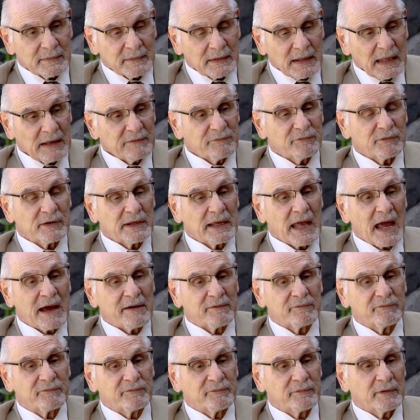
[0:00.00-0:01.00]
if we
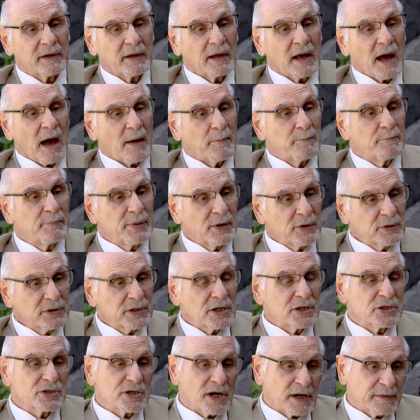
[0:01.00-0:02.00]
have 1
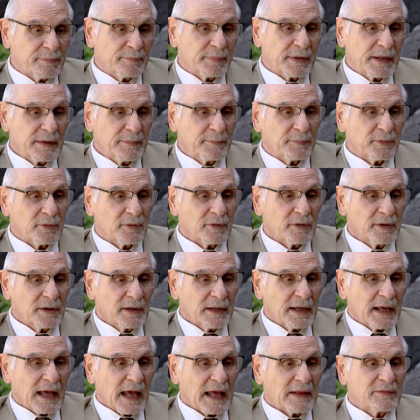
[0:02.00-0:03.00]
billion young people
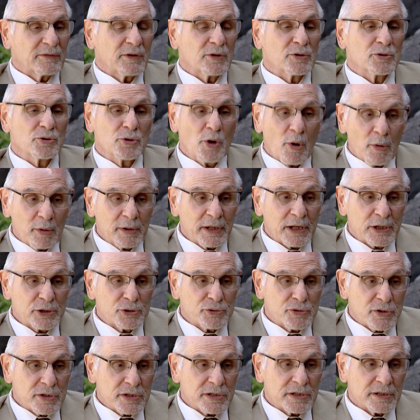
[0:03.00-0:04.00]
and there's no
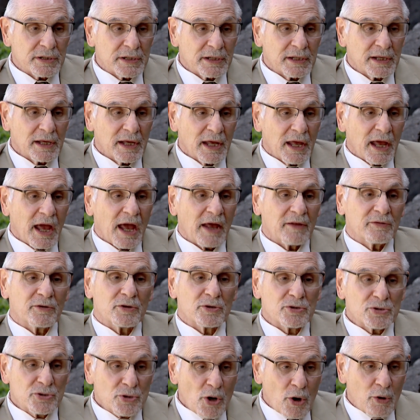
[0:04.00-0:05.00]
electricity and
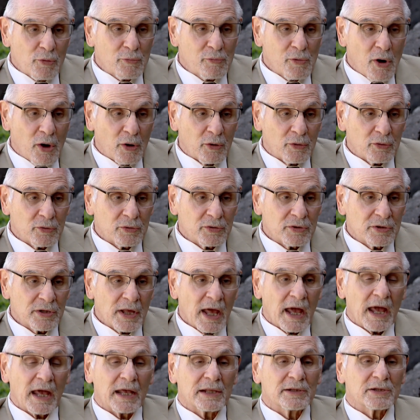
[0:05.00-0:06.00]
there's no roads
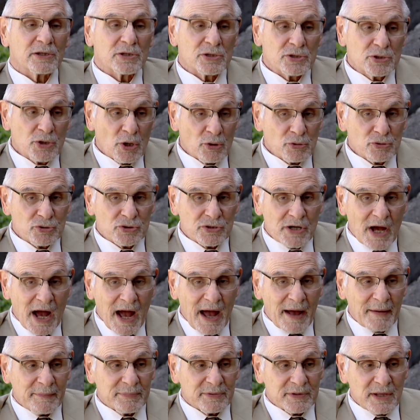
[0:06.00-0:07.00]
and there's no
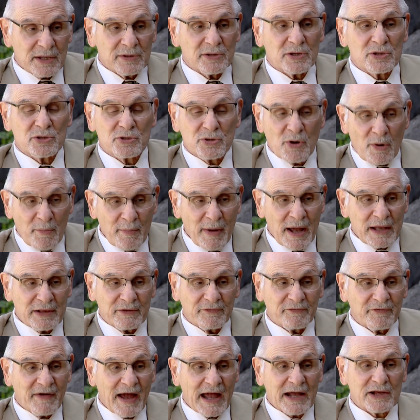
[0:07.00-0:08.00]
jobs and there's no
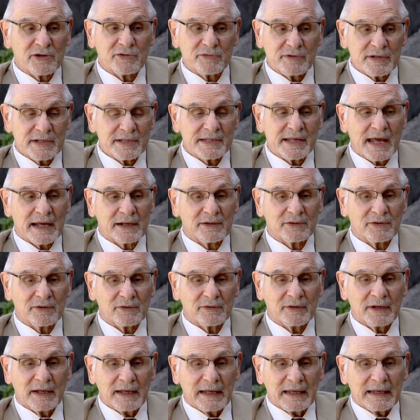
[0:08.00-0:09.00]
manufacturing
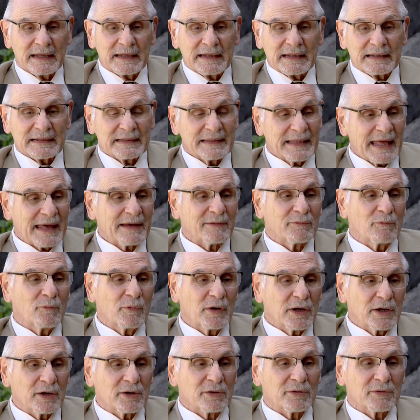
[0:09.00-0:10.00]
sector, then
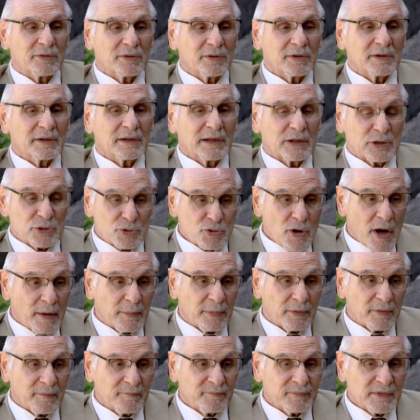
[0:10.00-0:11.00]
we're in
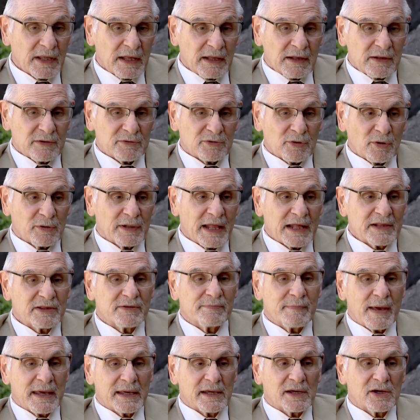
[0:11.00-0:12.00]
trouble. So let's
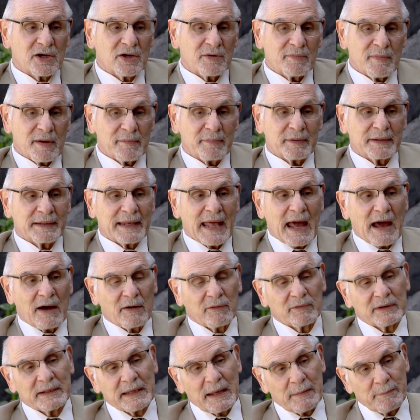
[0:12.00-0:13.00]
make a commitment
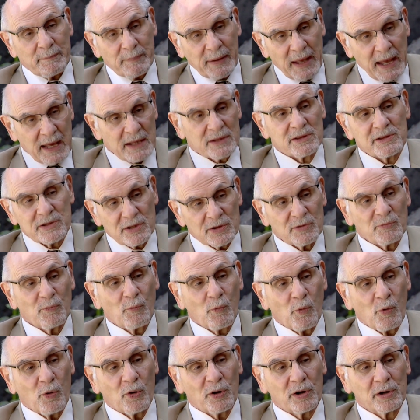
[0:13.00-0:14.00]
now, get past this
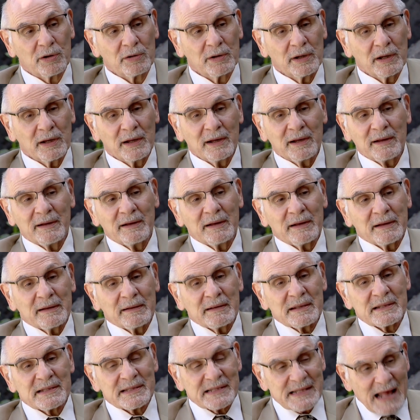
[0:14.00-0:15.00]
war,
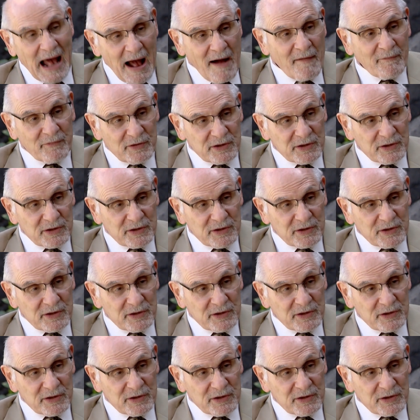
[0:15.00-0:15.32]
solve